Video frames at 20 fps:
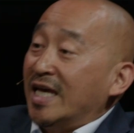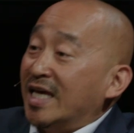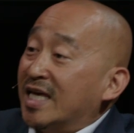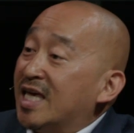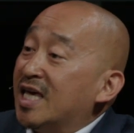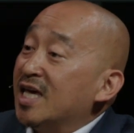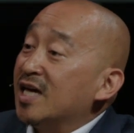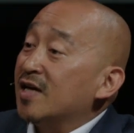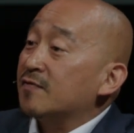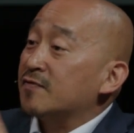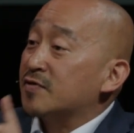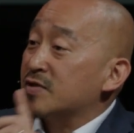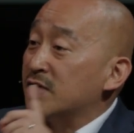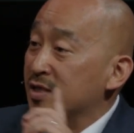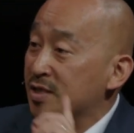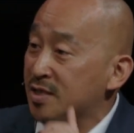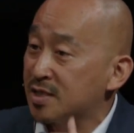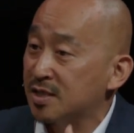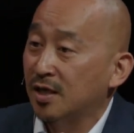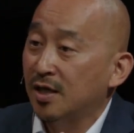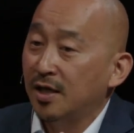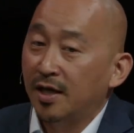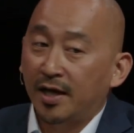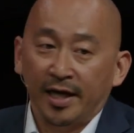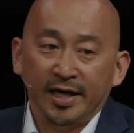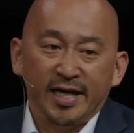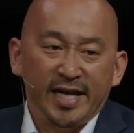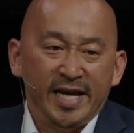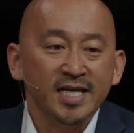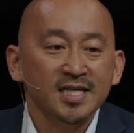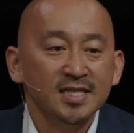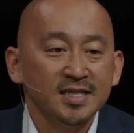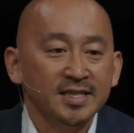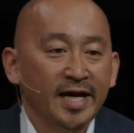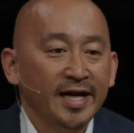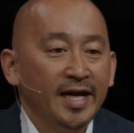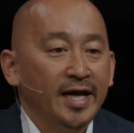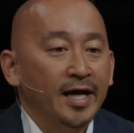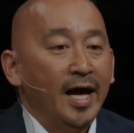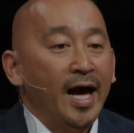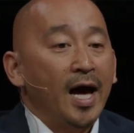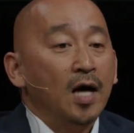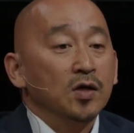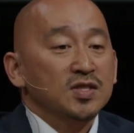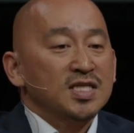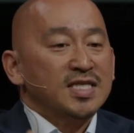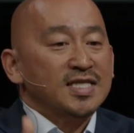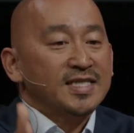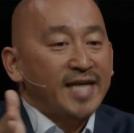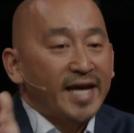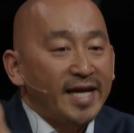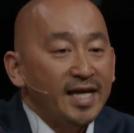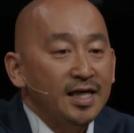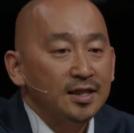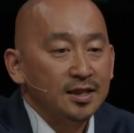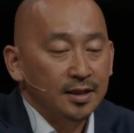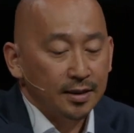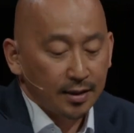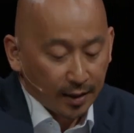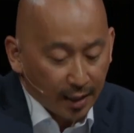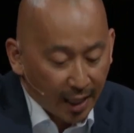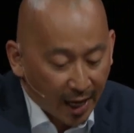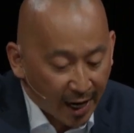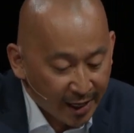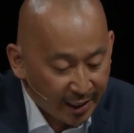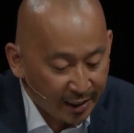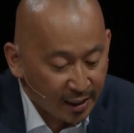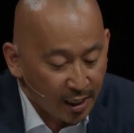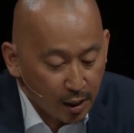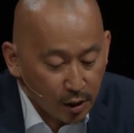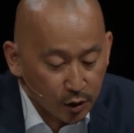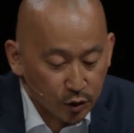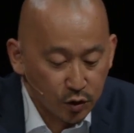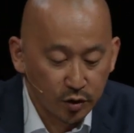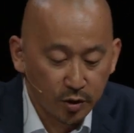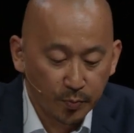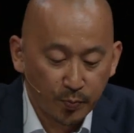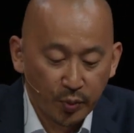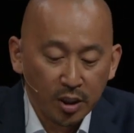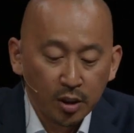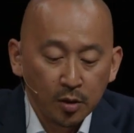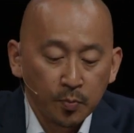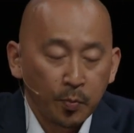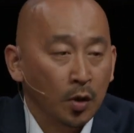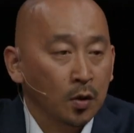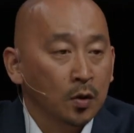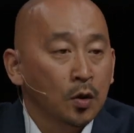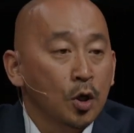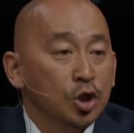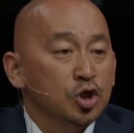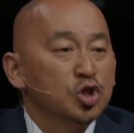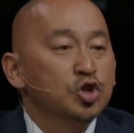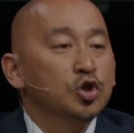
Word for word: it gives us an insight on how Satan lied to the people,